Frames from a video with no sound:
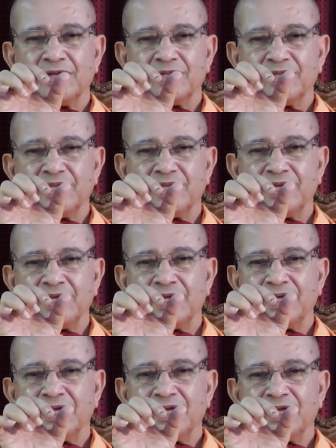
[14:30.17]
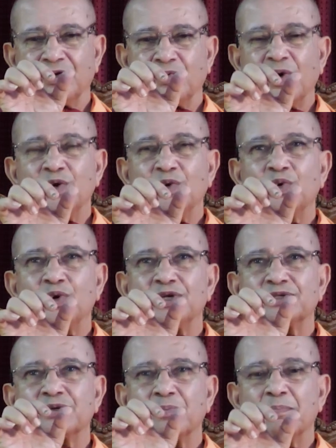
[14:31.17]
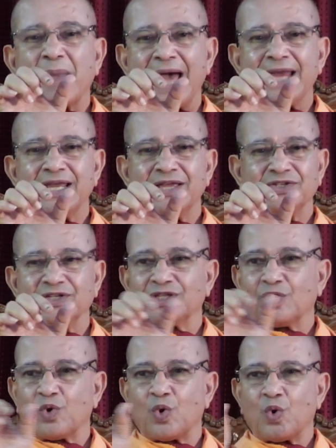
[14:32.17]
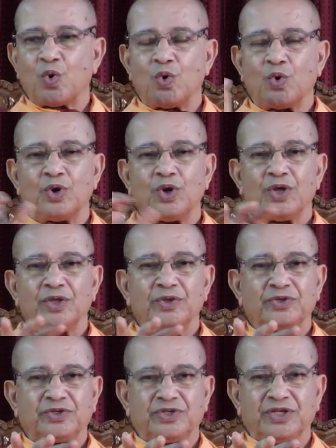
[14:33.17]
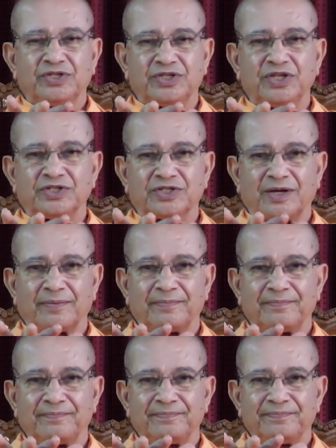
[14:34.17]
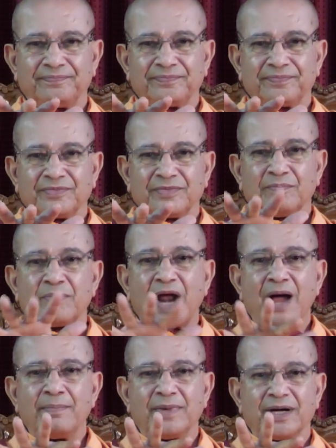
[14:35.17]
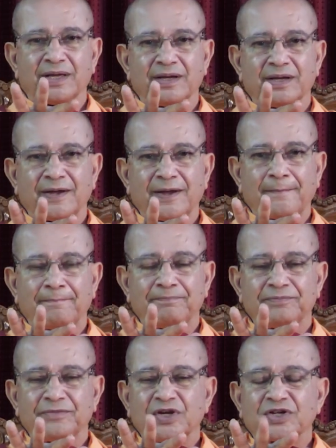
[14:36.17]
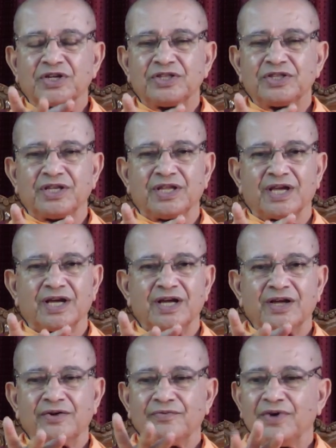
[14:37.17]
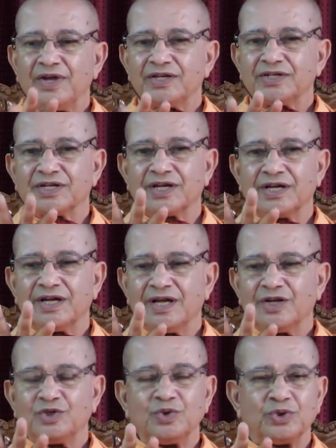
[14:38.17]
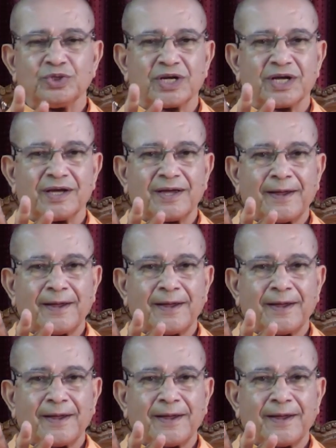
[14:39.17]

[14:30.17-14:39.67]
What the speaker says: the one who is managing the whole system. Brahmana, Kshatriya, Vaishya, Shudra.